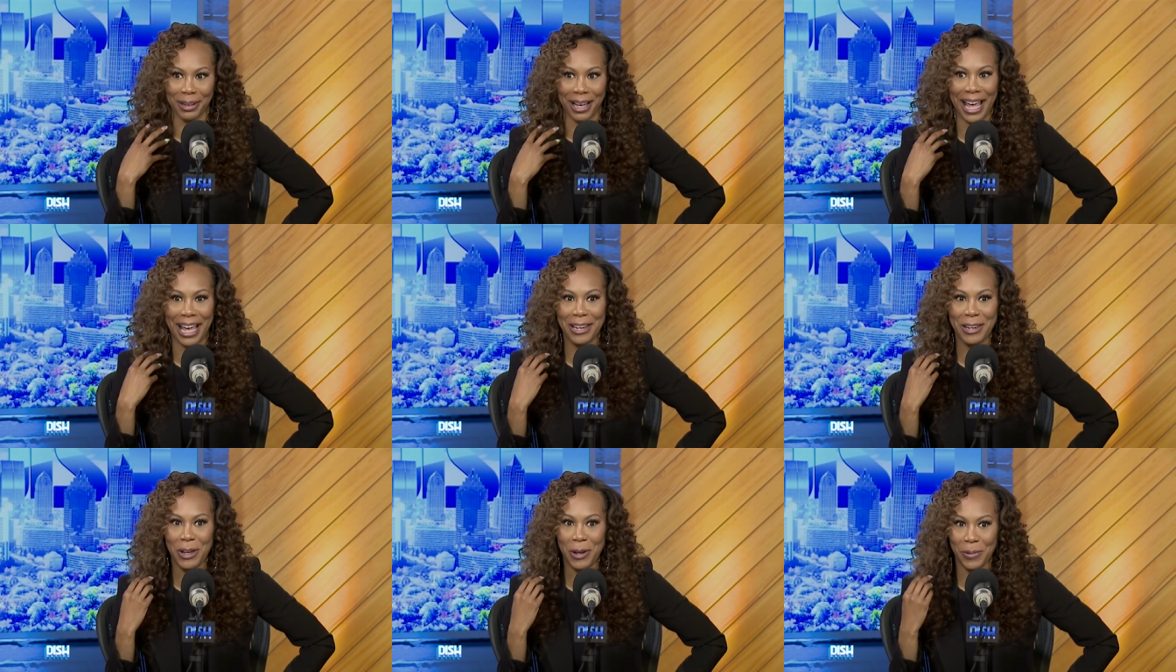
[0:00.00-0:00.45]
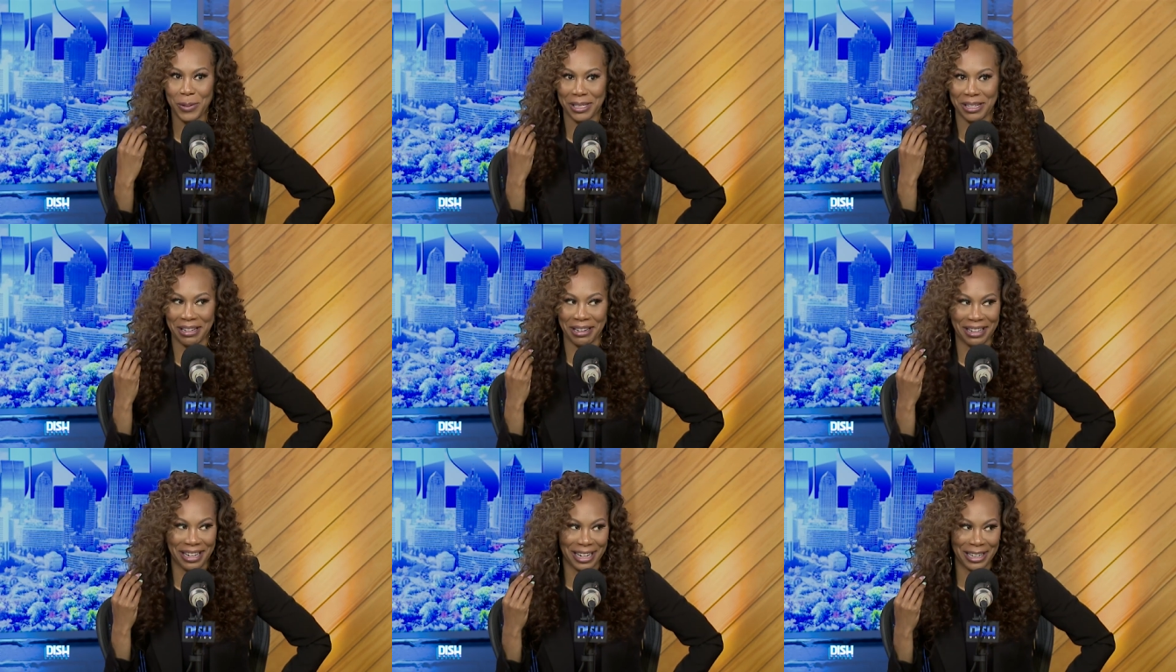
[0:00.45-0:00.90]
I knew it was
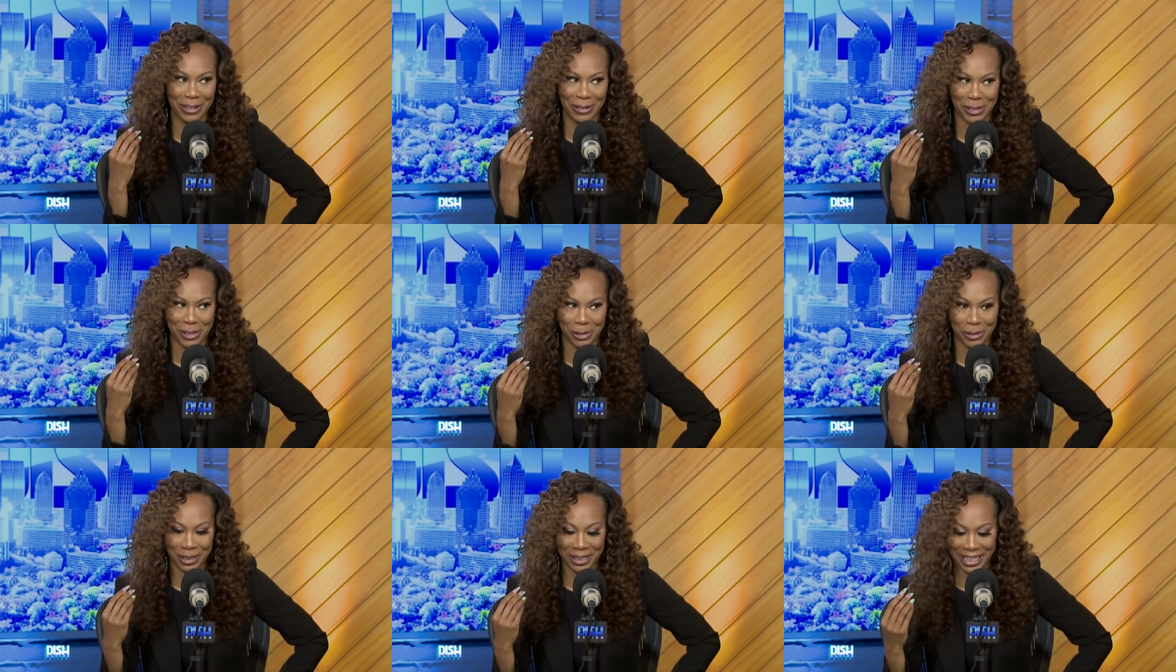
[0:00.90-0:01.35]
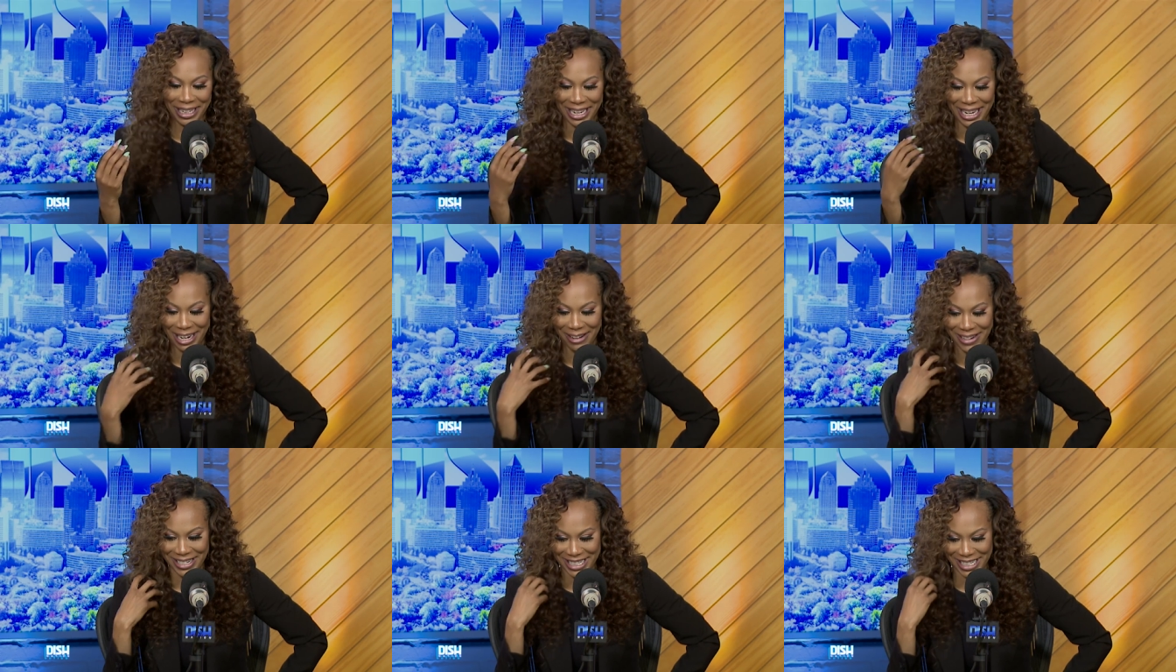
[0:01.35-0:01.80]
going to get a little tricky
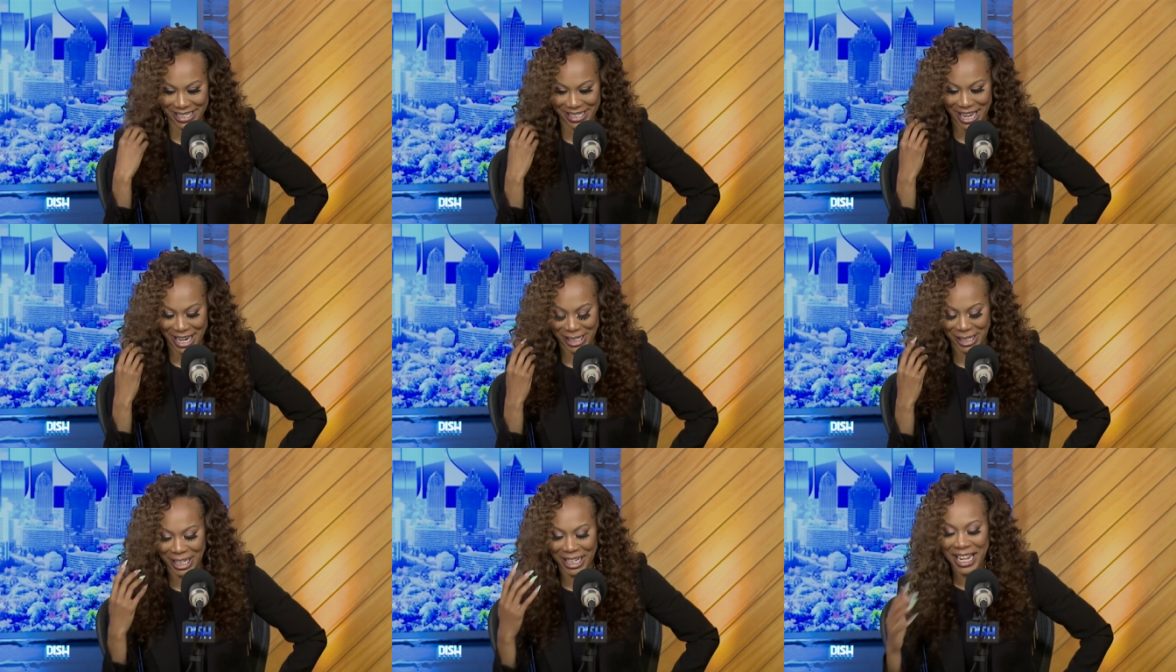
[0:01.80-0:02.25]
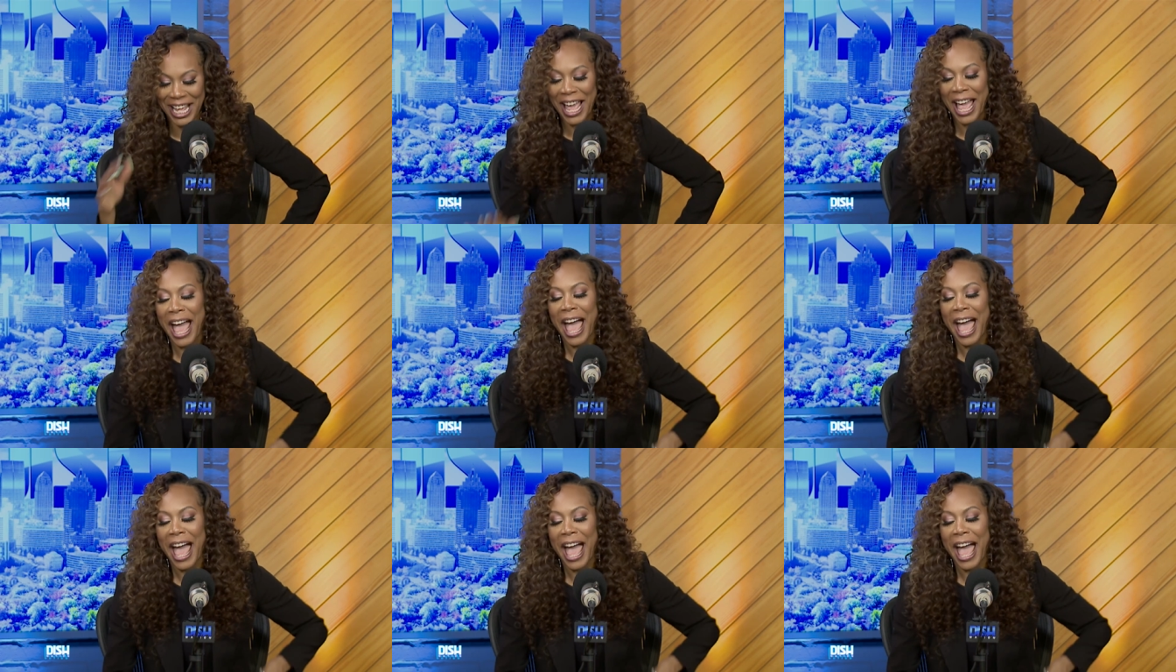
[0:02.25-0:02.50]
here at Dish Nation.